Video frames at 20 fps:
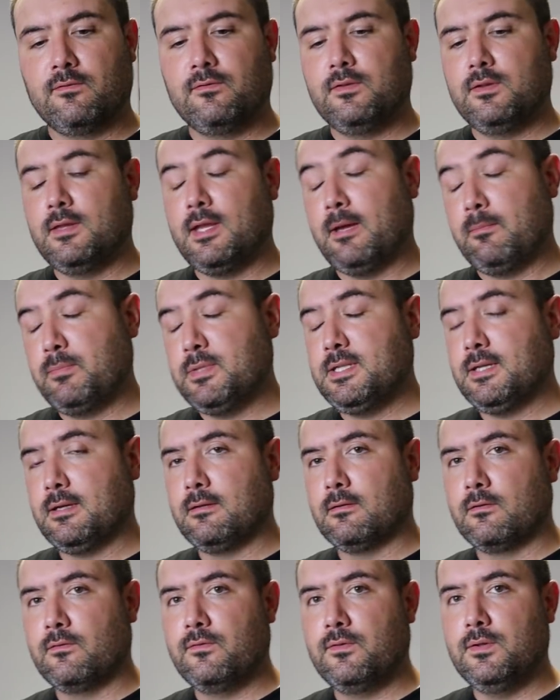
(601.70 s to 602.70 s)

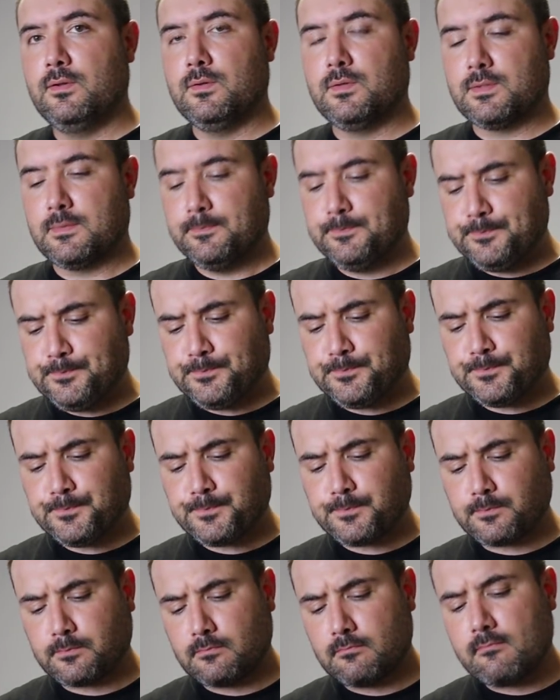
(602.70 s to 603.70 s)
fuse.
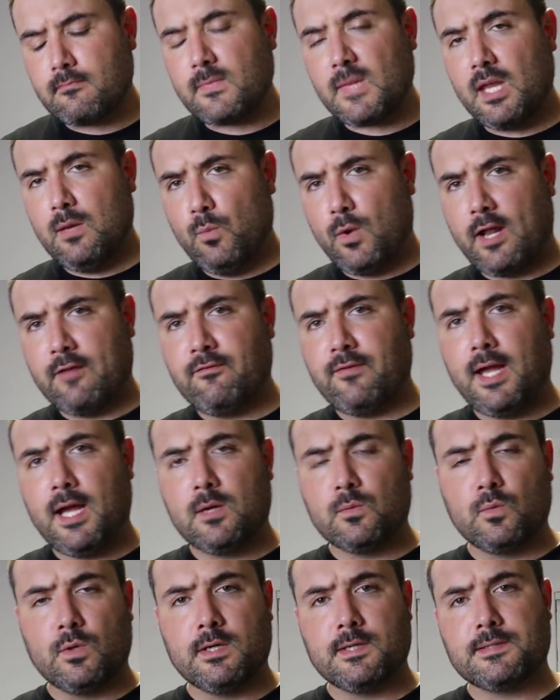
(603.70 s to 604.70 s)
And what I
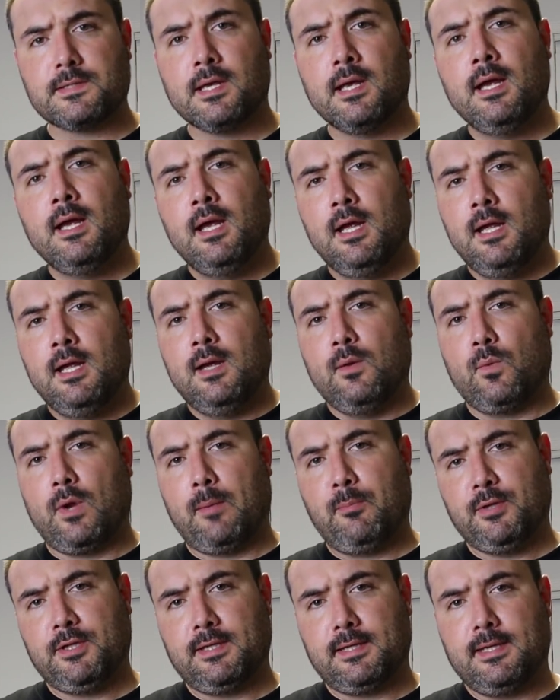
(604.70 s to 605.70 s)
found was when
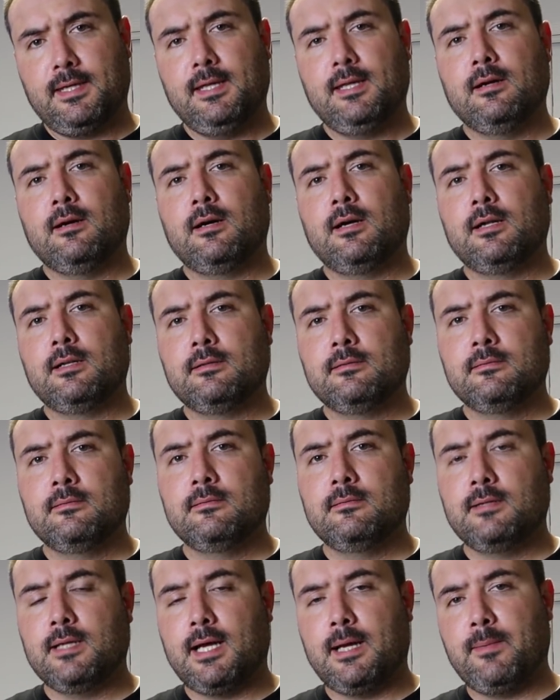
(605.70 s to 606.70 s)
I put the key on,
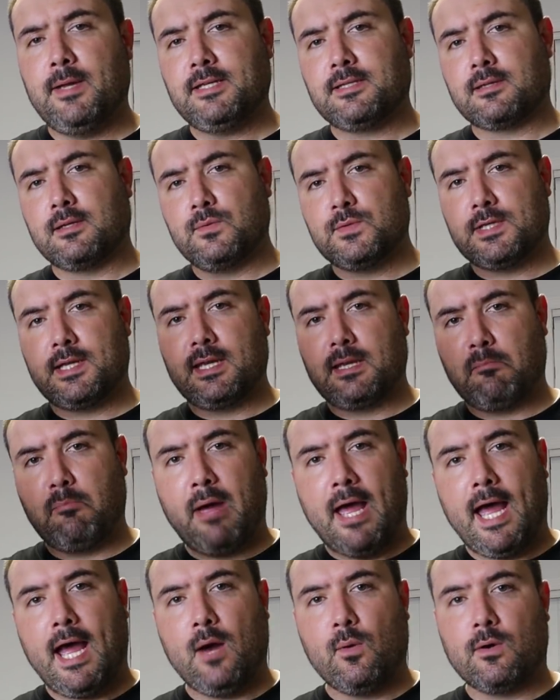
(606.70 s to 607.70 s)
I basically was getting
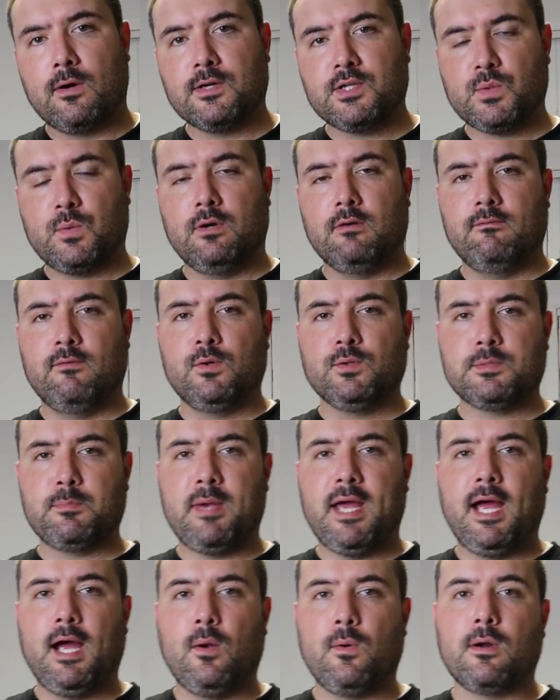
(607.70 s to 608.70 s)
power, 12 volts
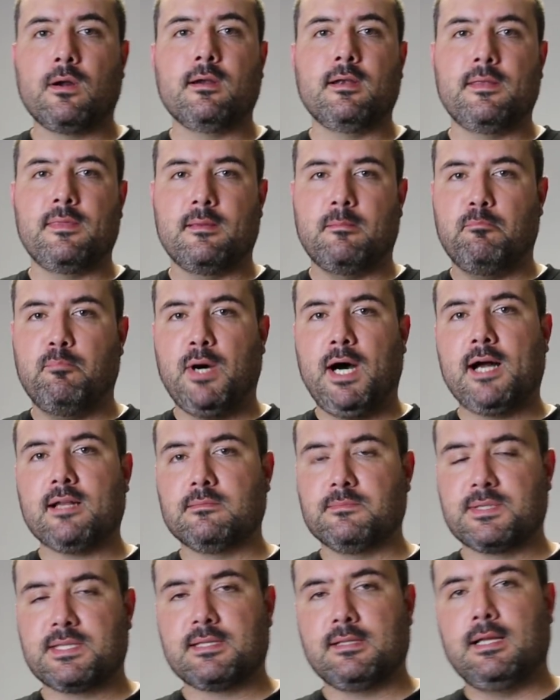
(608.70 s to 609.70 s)
power in the
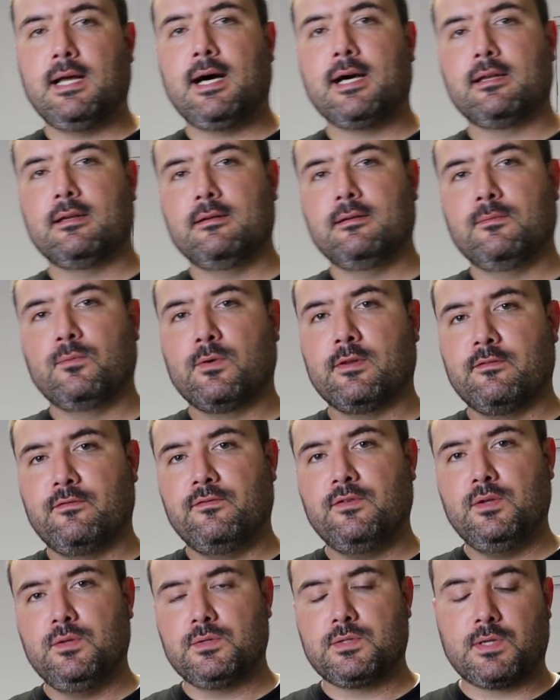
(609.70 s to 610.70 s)
bottom slot where the
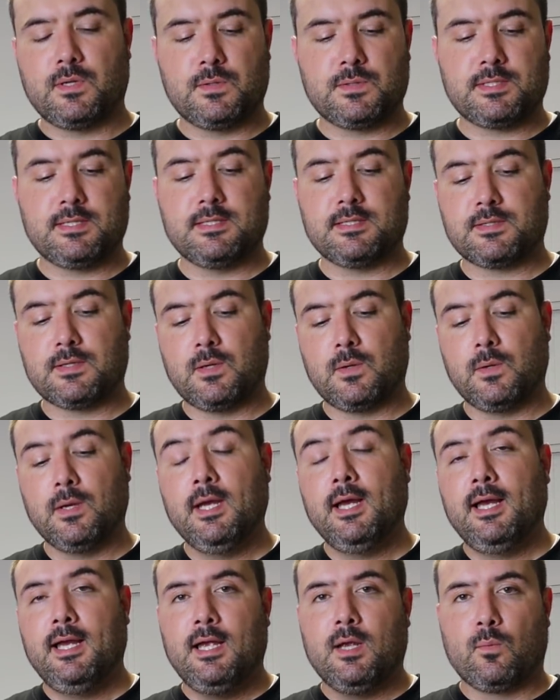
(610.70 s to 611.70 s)
fuse goes in. So
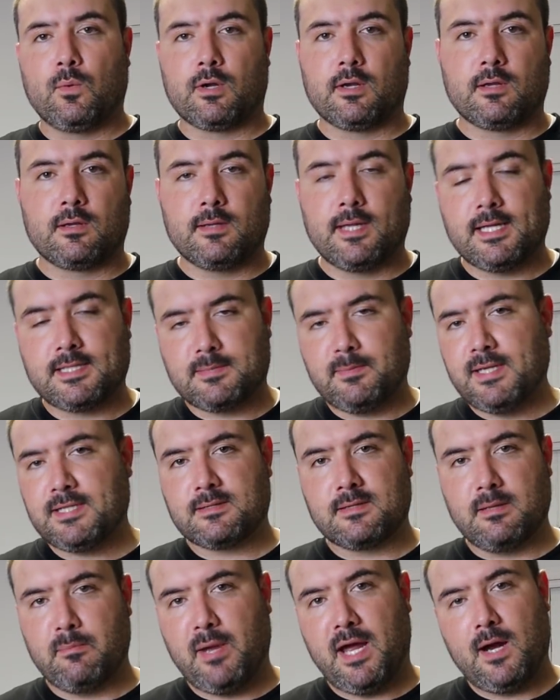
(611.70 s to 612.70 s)
that's
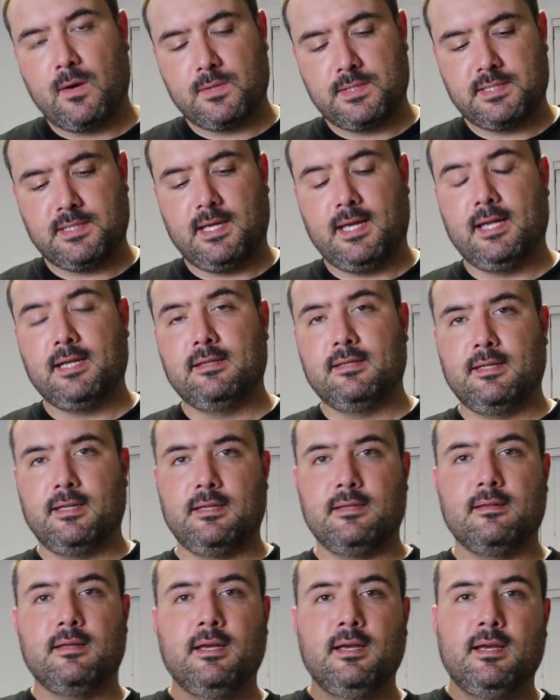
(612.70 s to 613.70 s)
basically the power side, and
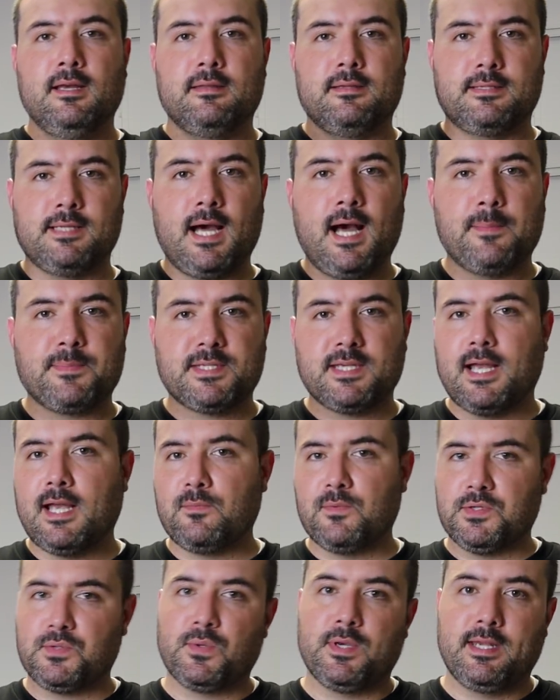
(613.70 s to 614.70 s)
then the top
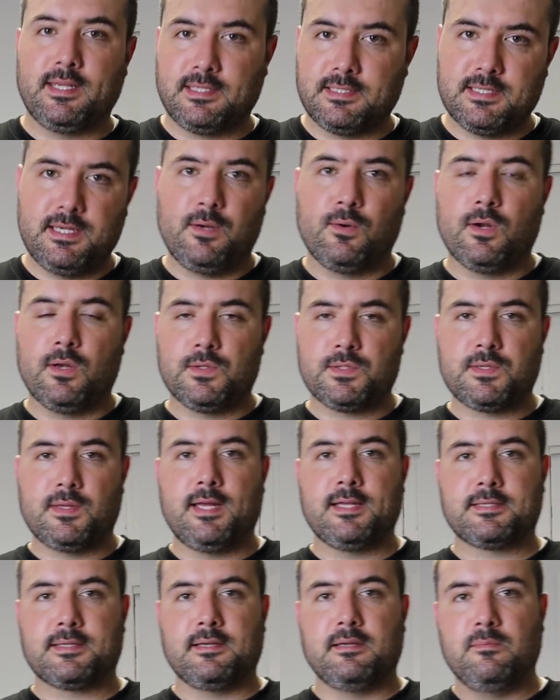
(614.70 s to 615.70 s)
side was reading 0, so
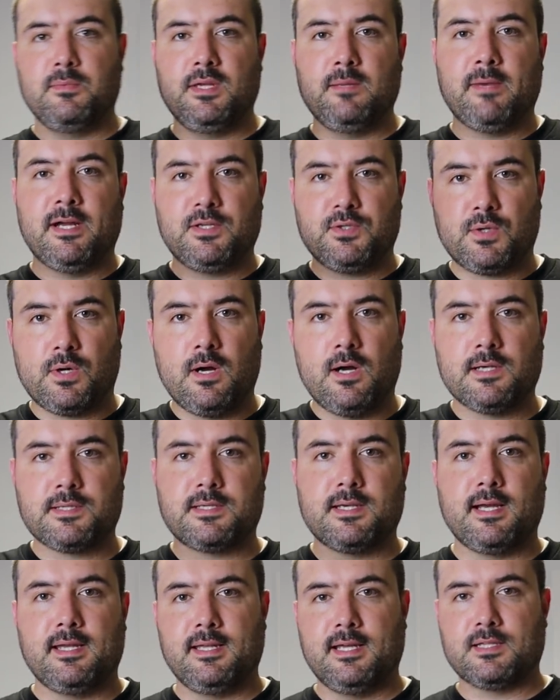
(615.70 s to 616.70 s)
that's gonna be my draw
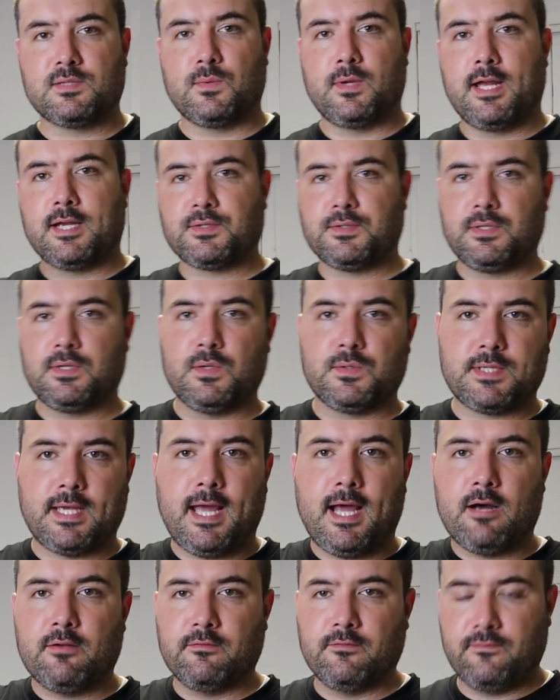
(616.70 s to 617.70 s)
side. That's what actually goes
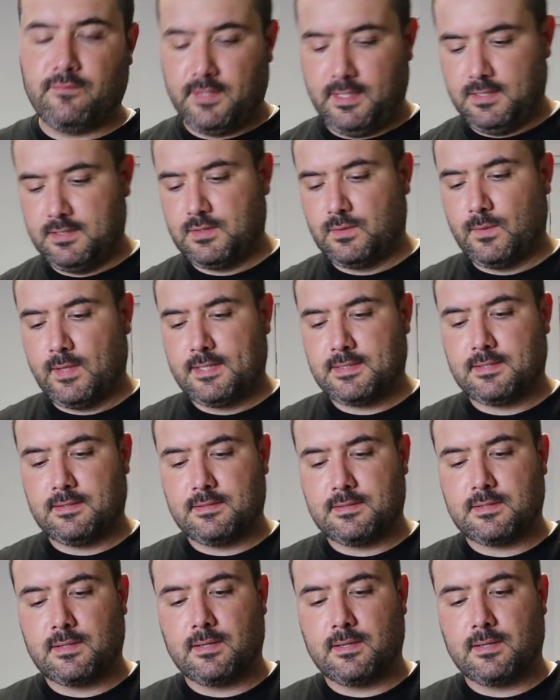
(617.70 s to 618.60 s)
out and feeds the rest of the